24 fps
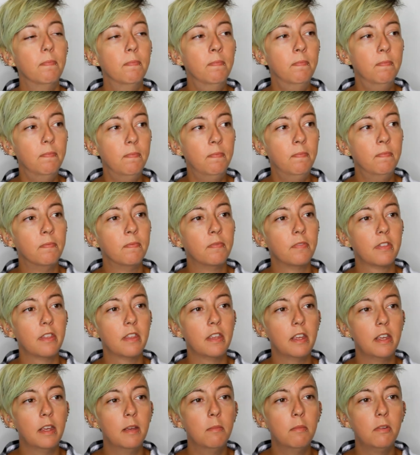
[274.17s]

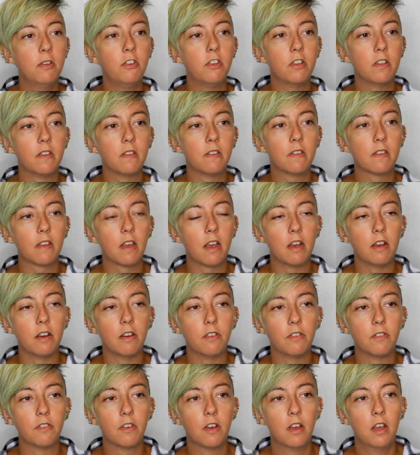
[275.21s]
the images
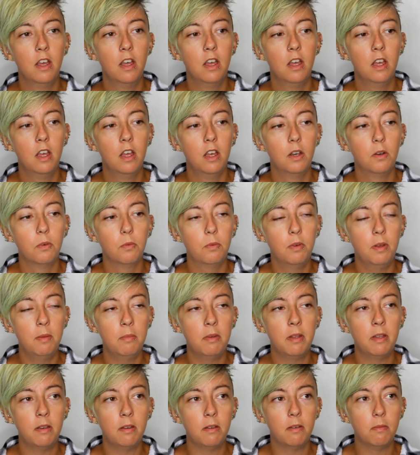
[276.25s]
of
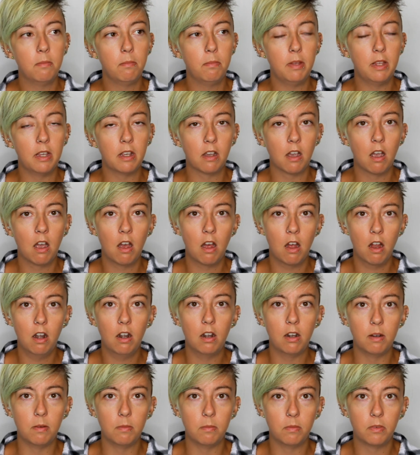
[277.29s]
women being
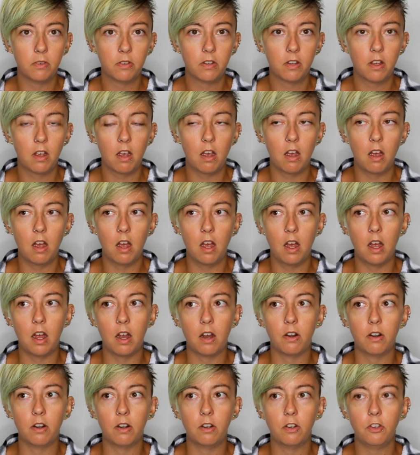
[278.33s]
harmed
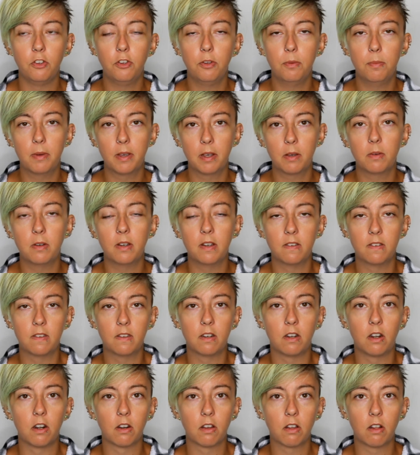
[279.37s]
are ubiquitous
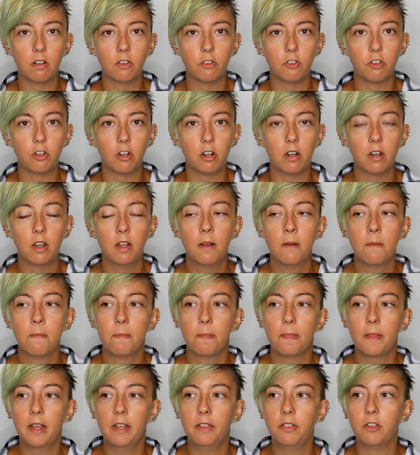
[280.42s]
in our culture
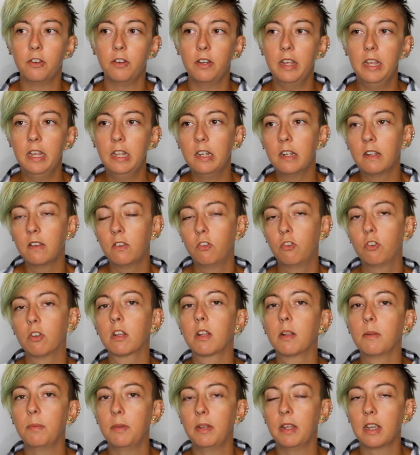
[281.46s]
and they're
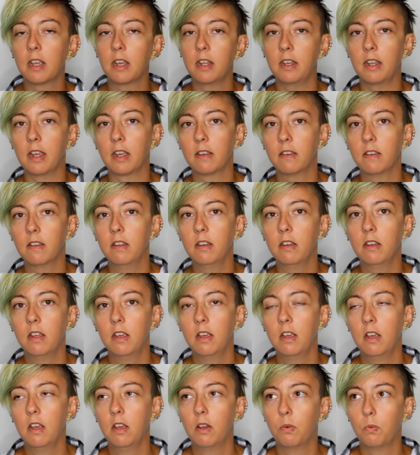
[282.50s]
inextricably connected
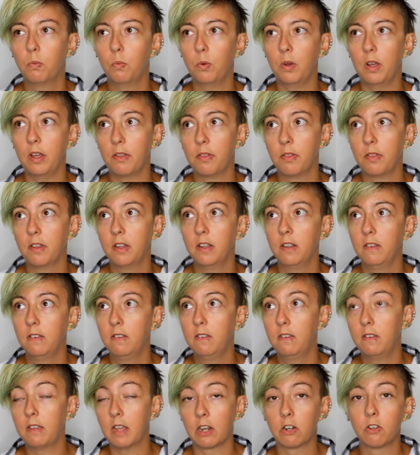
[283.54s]
with
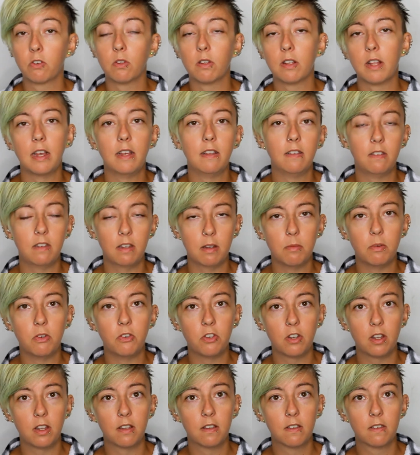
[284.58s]
sexualized
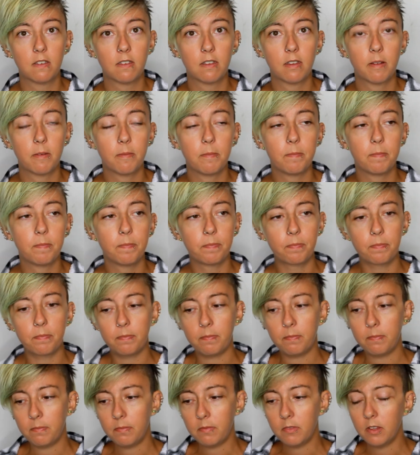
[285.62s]
images.
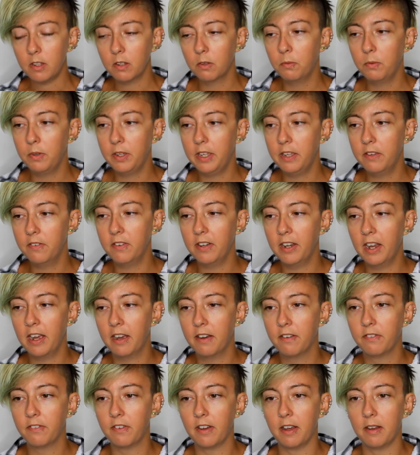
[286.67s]
We even
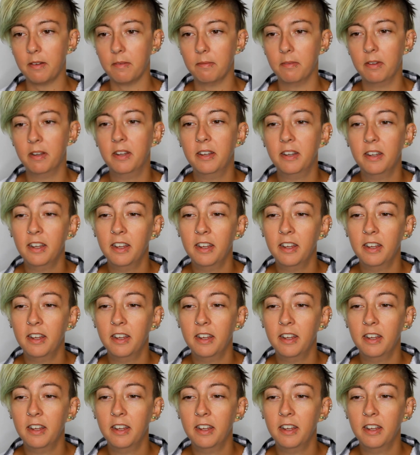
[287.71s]
have, um,